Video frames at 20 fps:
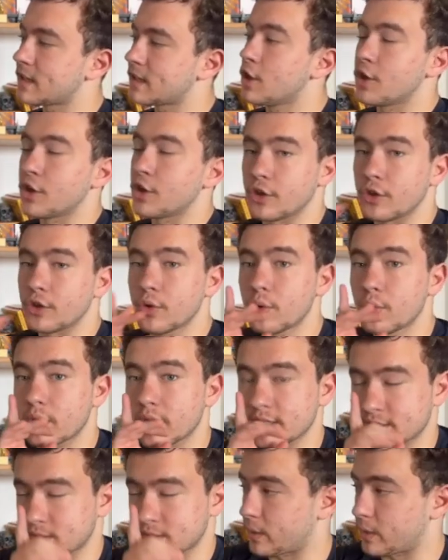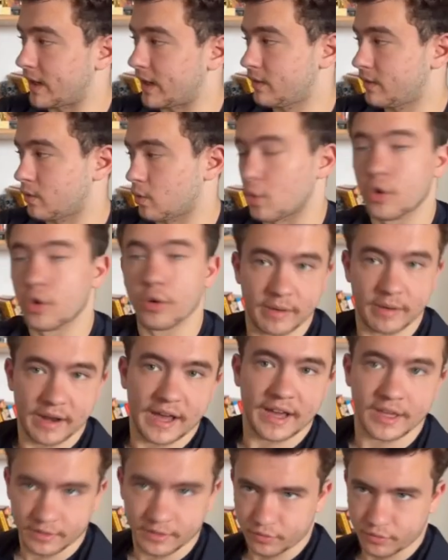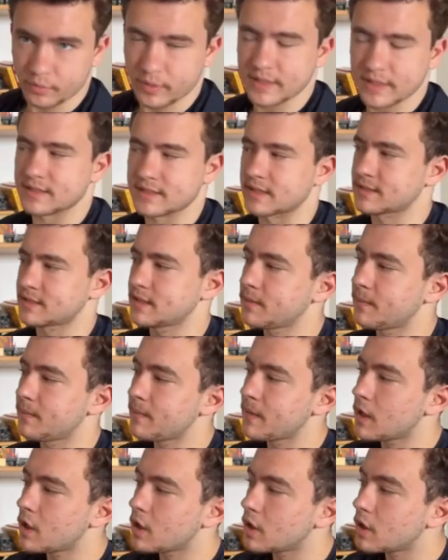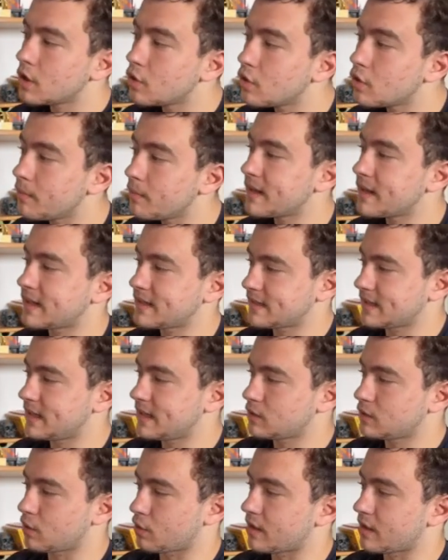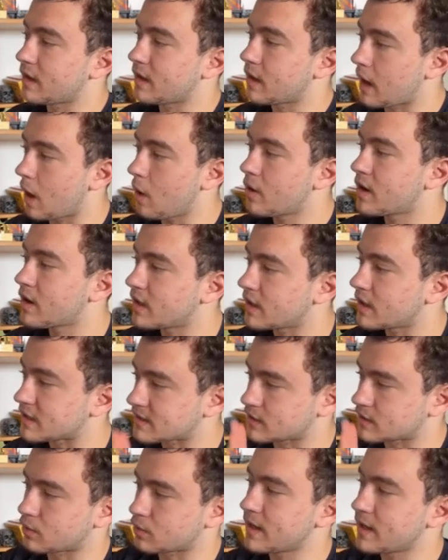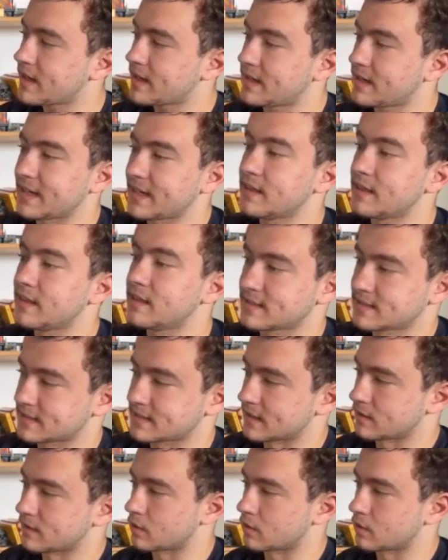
you as white, or black if white does it, you immediately need to think, how can I strike in the center?